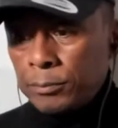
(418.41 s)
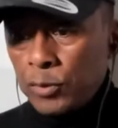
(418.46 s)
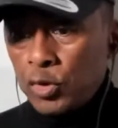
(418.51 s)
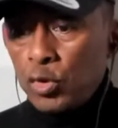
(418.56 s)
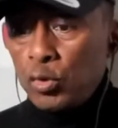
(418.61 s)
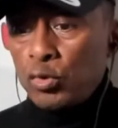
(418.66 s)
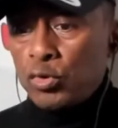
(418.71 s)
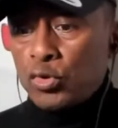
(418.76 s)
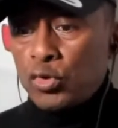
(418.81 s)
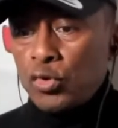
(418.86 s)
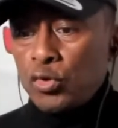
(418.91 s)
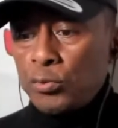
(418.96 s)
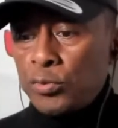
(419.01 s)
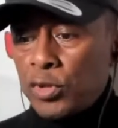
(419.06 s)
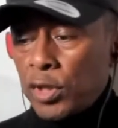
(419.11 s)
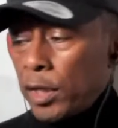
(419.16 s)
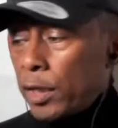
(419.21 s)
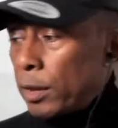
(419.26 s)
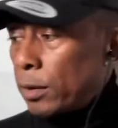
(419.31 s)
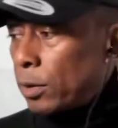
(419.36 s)
YouTube
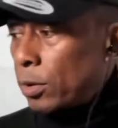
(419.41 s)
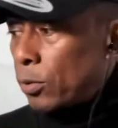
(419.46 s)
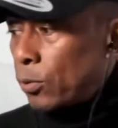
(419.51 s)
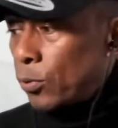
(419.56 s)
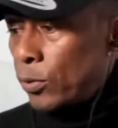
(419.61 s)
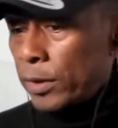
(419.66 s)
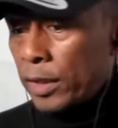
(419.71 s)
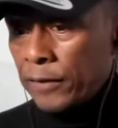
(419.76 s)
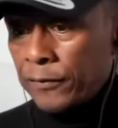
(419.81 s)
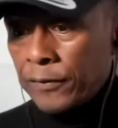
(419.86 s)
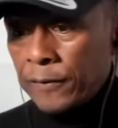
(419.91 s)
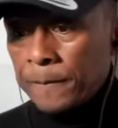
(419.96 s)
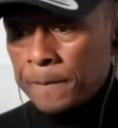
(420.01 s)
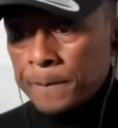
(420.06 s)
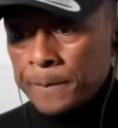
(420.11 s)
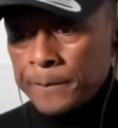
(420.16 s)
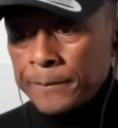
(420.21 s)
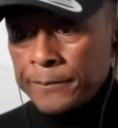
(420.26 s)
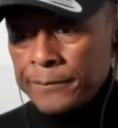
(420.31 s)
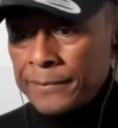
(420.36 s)
jail or whatever.
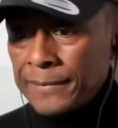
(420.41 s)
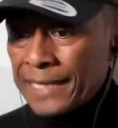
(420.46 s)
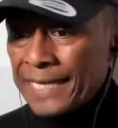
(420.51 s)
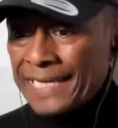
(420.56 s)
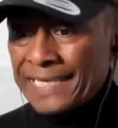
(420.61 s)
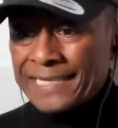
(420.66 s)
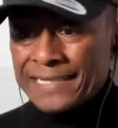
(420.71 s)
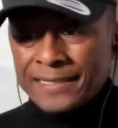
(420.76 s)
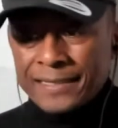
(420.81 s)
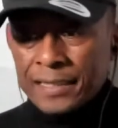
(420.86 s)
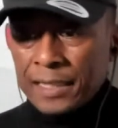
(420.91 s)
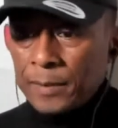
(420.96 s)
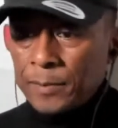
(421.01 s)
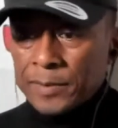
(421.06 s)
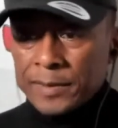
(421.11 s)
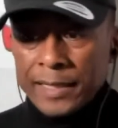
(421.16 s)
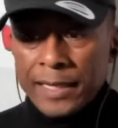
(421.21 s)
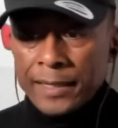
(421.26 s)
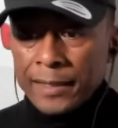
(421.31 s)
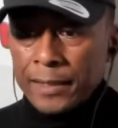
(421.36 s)
It
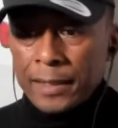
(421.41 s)
seems like